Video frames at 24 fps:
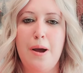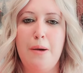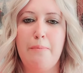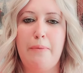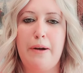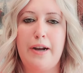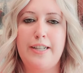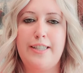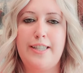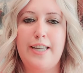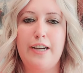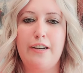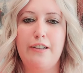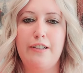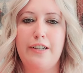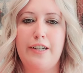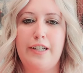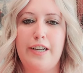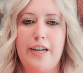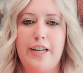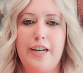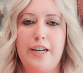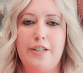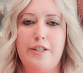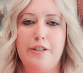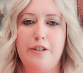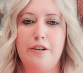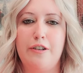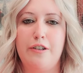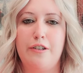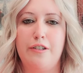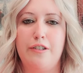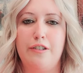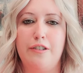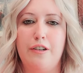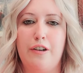by telling an
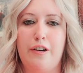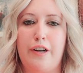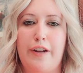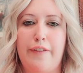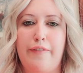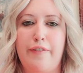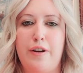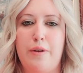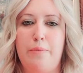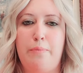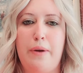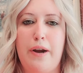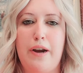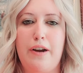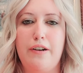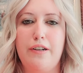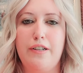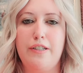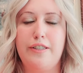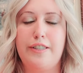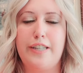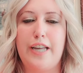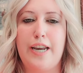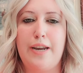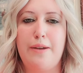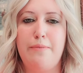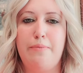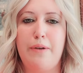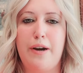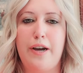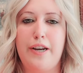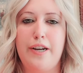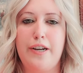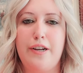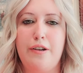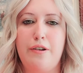adult or even your parents,
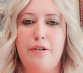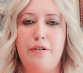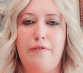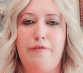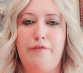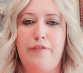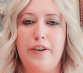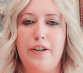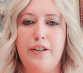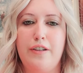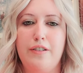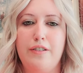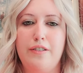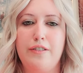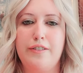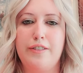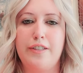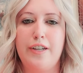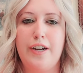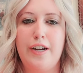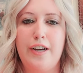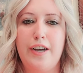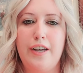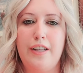anybody who feels